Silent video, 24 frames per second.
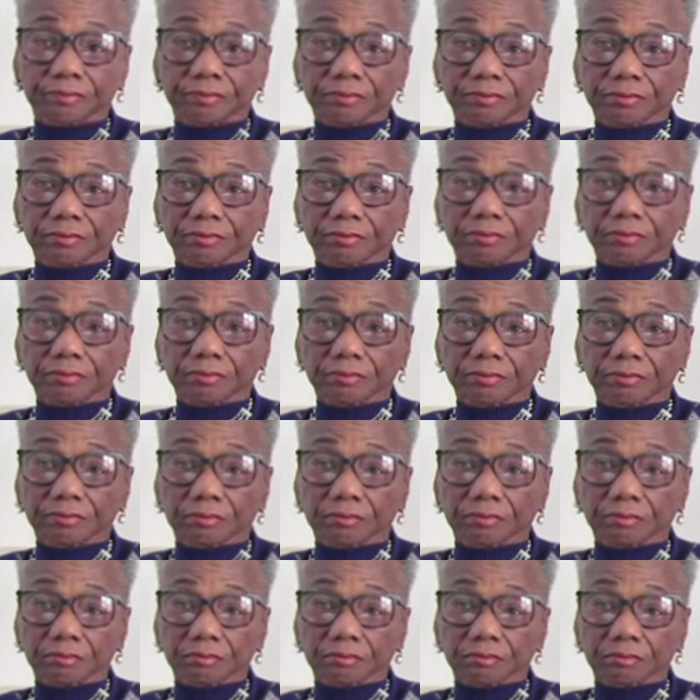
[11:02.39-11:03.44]

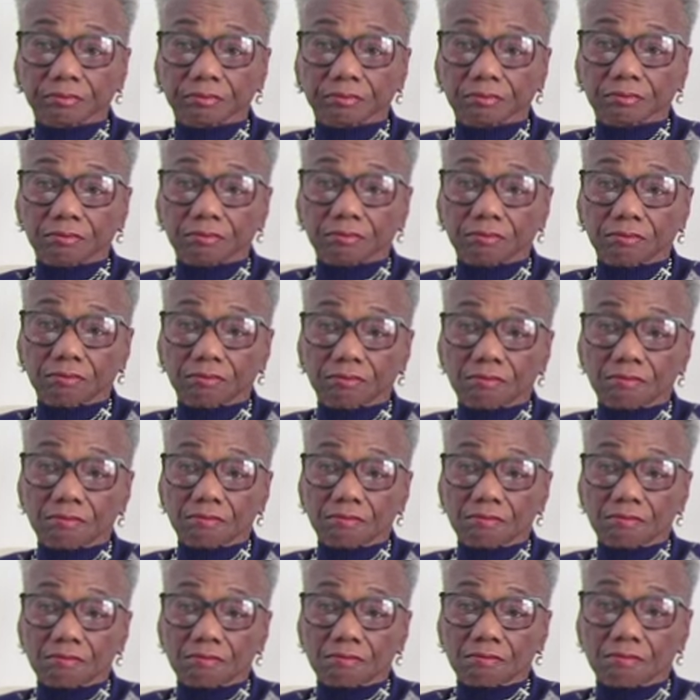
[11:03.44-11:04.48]

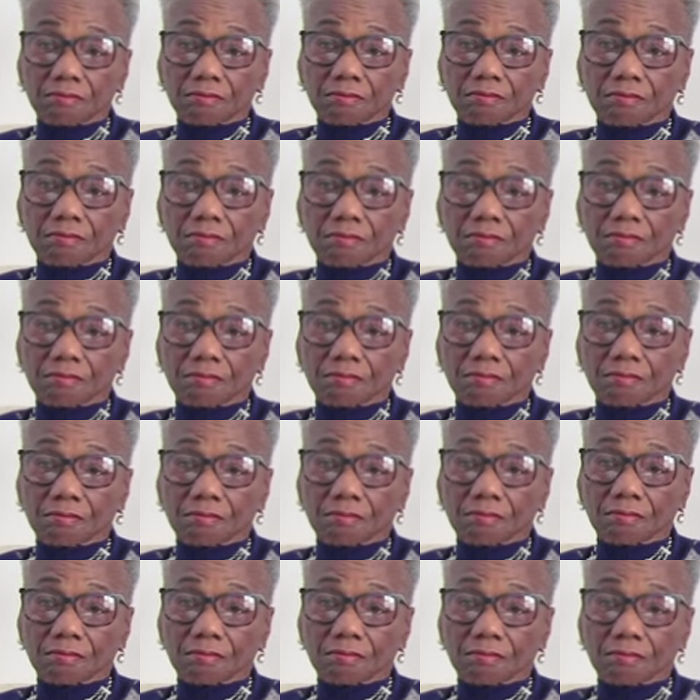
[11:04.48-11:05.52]

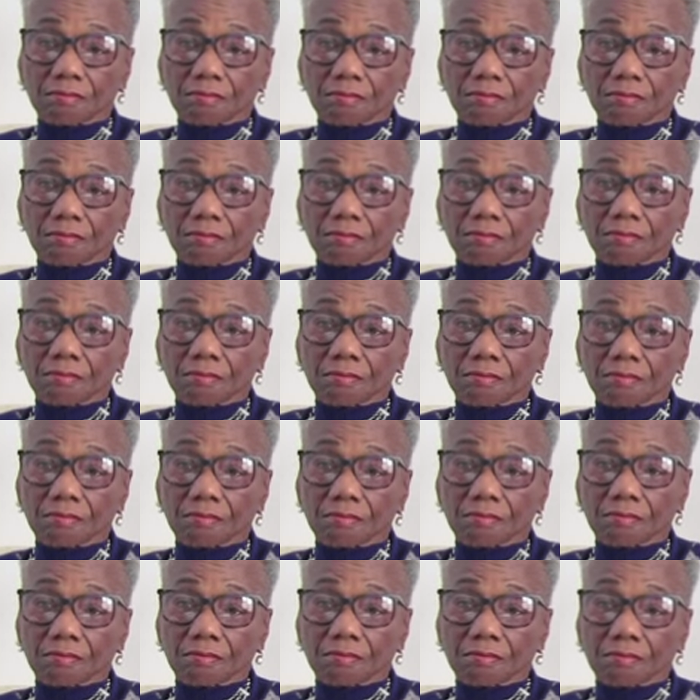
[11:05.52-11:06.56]

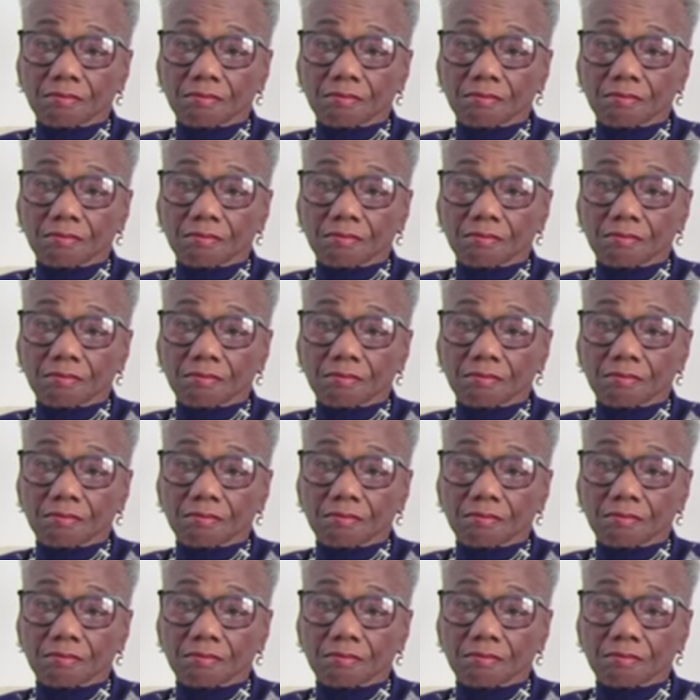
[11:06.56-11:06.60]
(not speaking)